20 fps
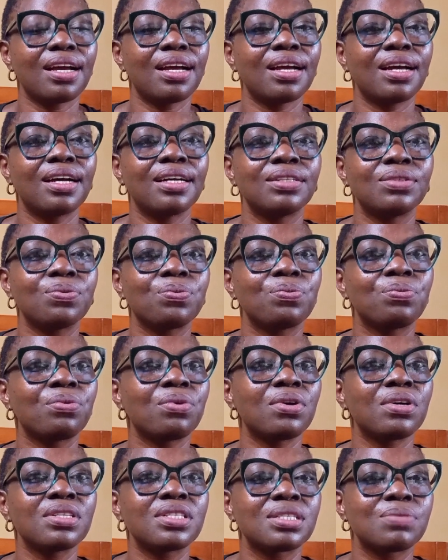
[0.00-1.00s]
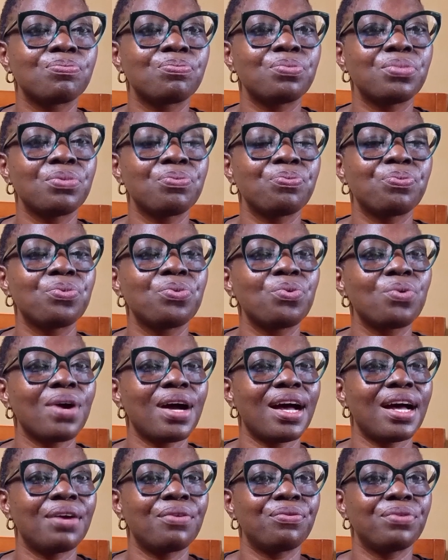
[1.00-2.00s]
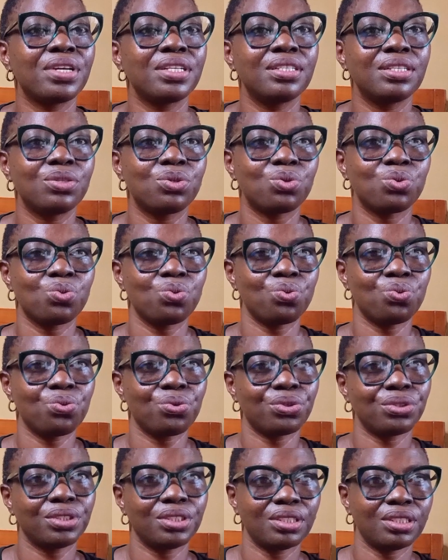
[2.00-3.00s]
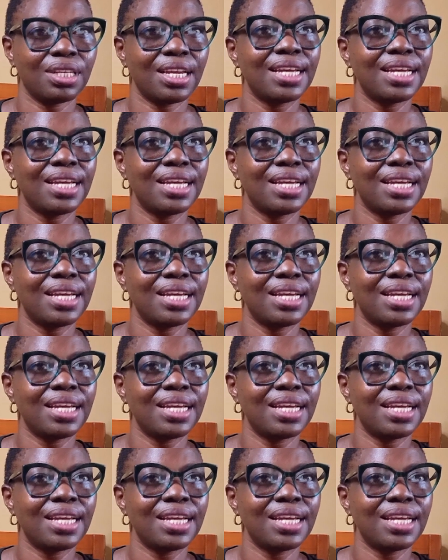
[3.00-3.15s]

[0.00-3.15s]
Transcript: and what people are ready to watch